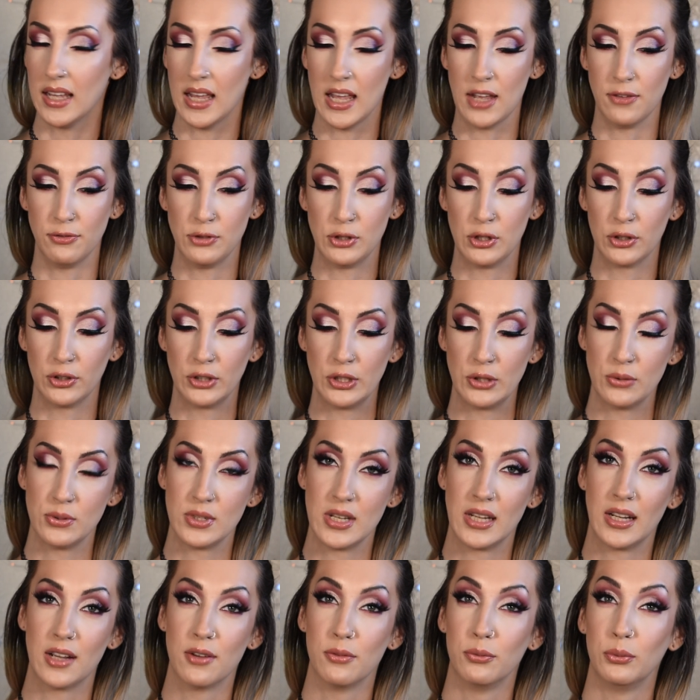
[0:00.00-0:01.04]
if you're
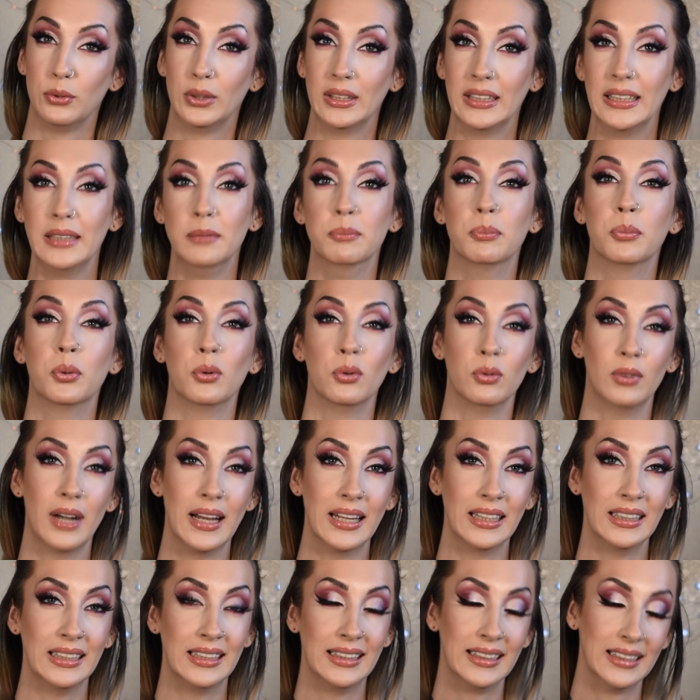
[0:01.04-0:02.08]
using a really
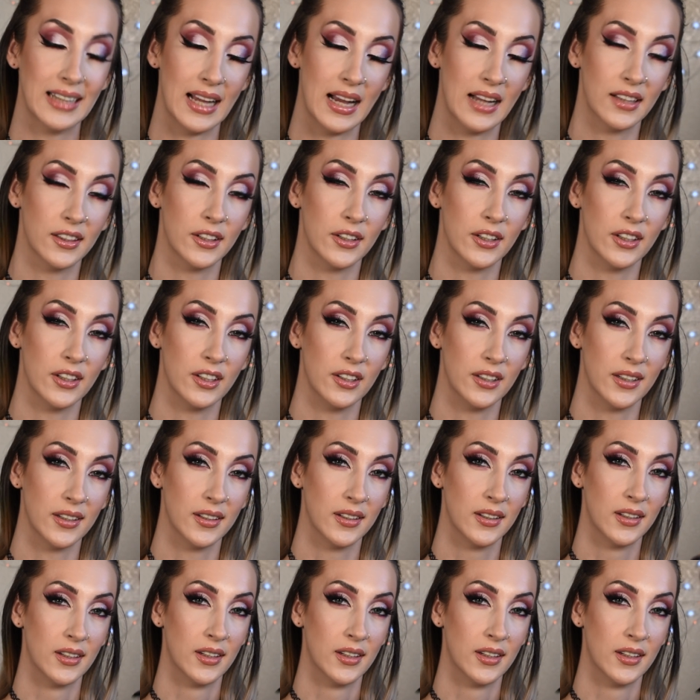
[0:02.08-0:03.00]
brightly colored